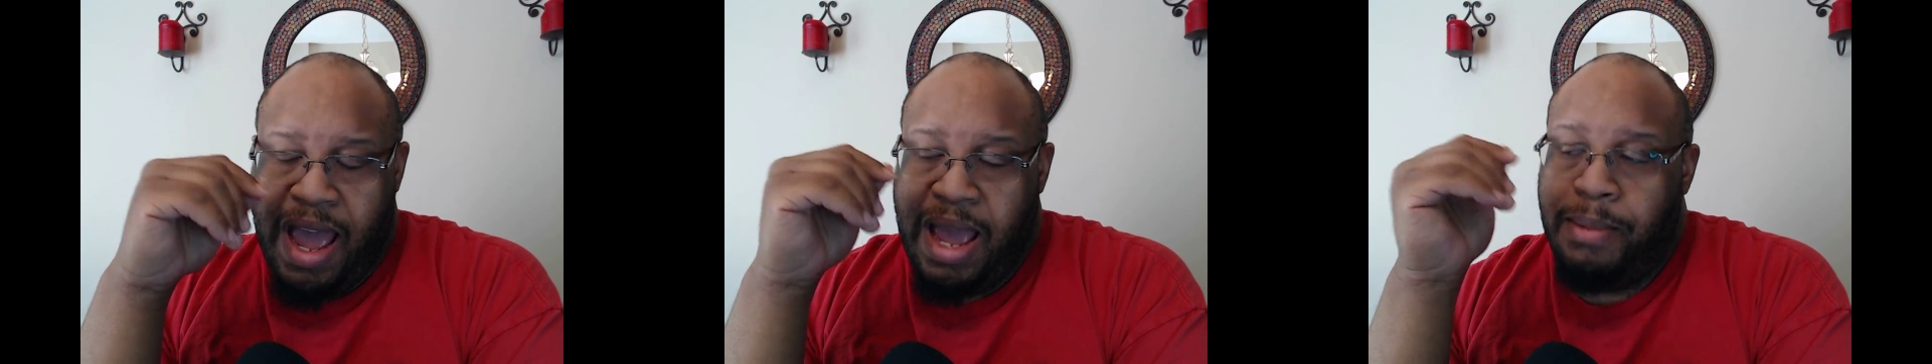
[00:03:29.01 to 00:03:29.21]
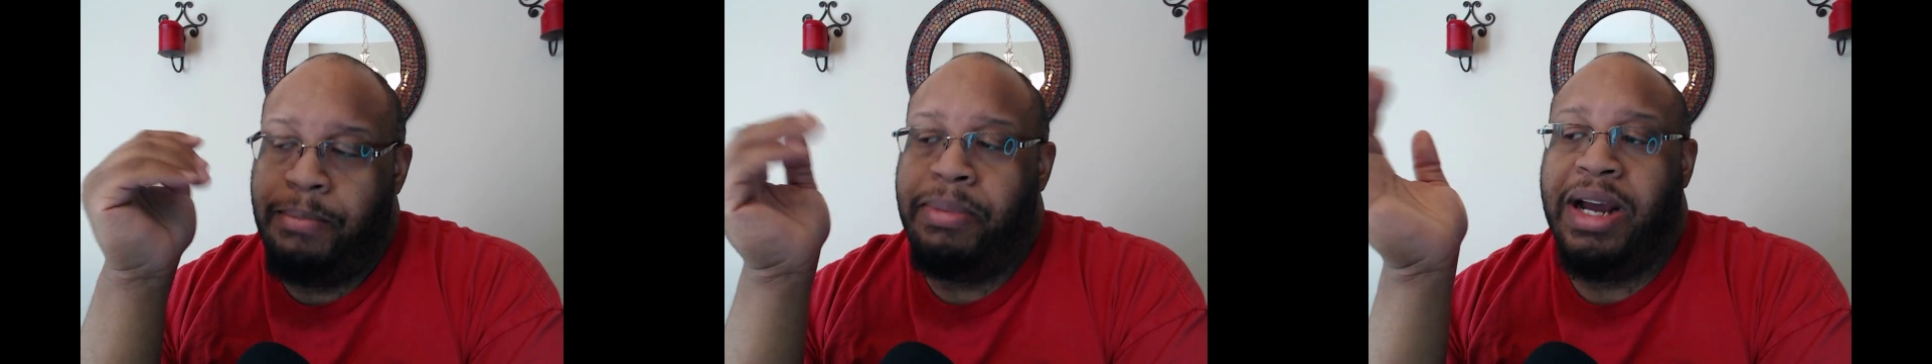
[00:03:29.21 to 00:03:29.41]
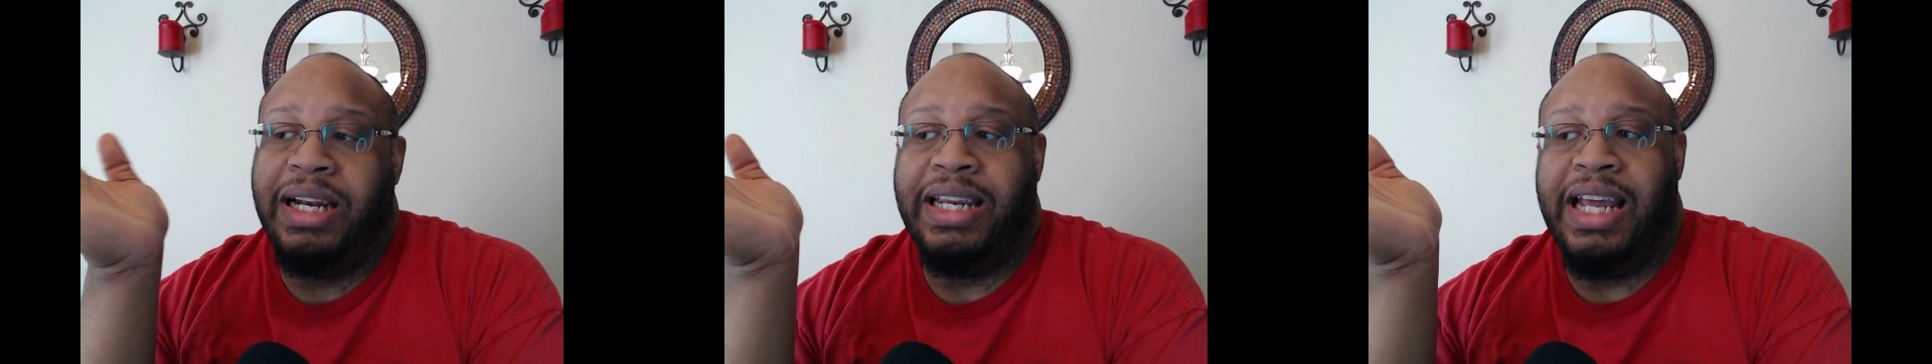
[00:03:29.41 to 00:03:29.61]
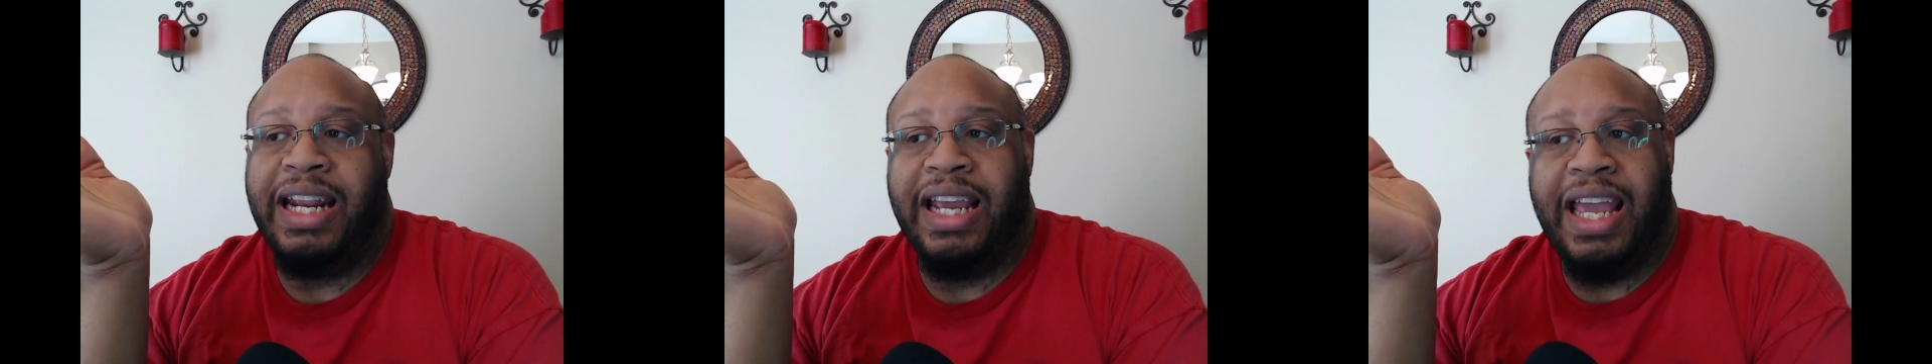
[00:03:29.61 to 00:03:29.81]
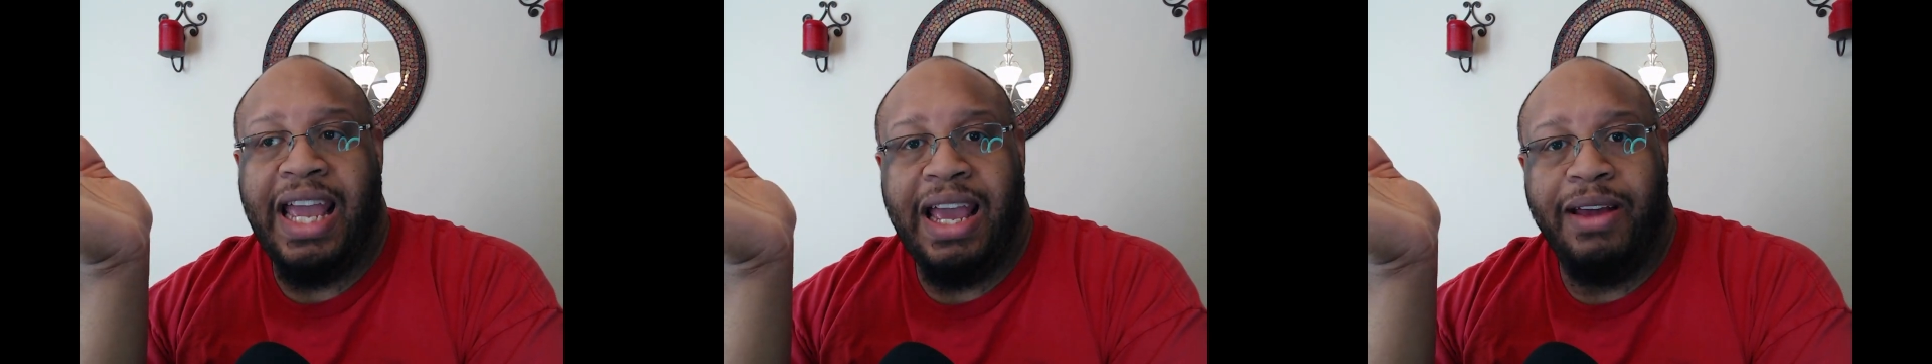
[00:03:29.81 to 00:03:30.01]
But then
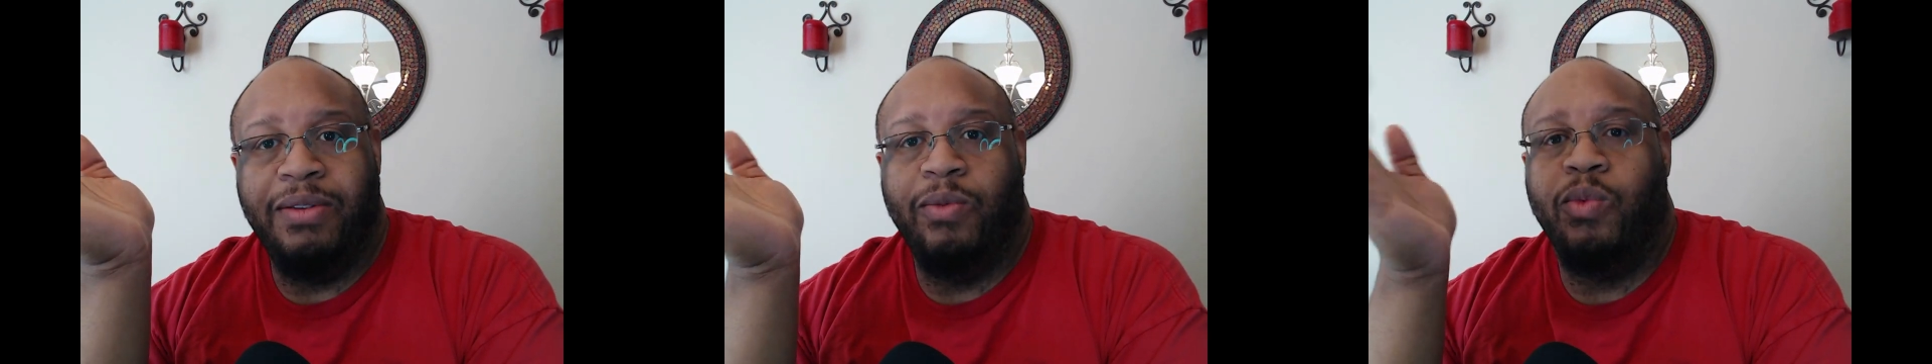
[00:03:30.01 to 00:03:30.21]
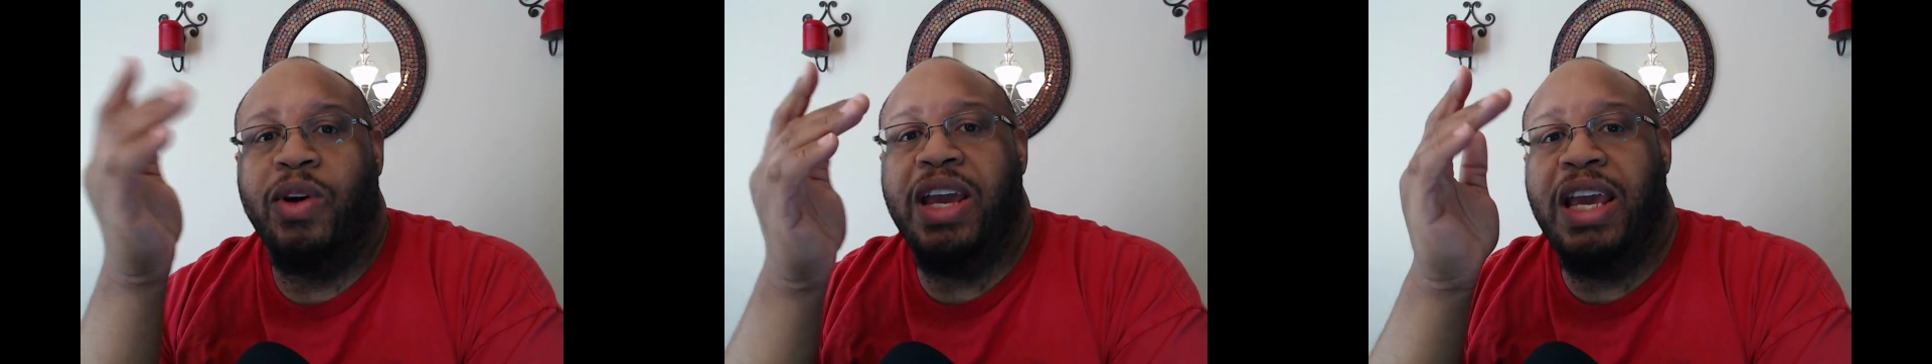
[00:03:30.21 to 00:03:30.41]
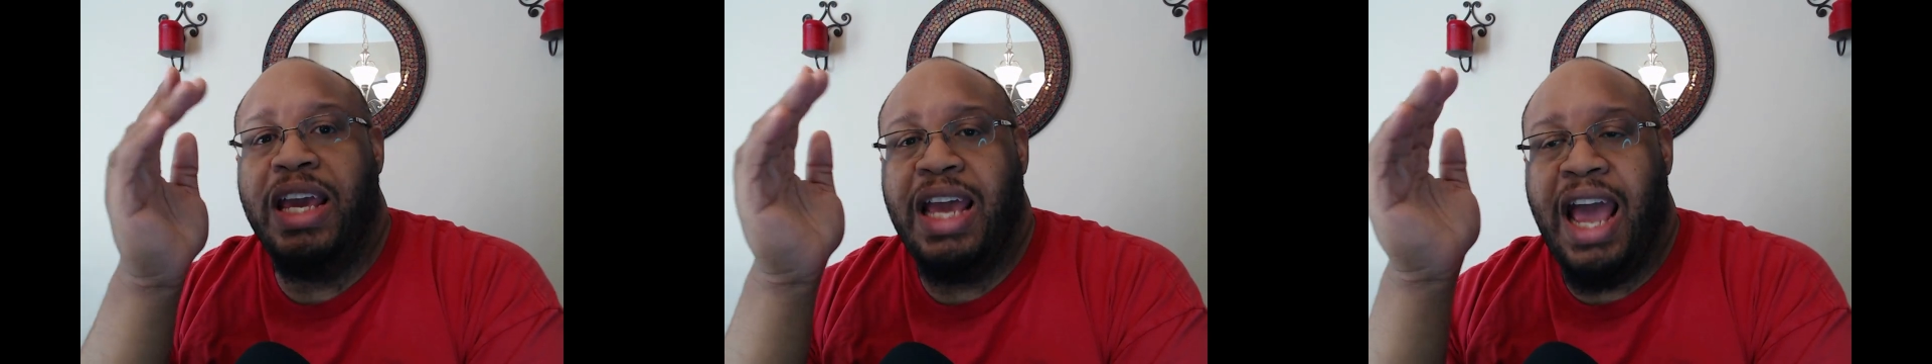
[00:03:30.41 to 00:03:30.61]
again, we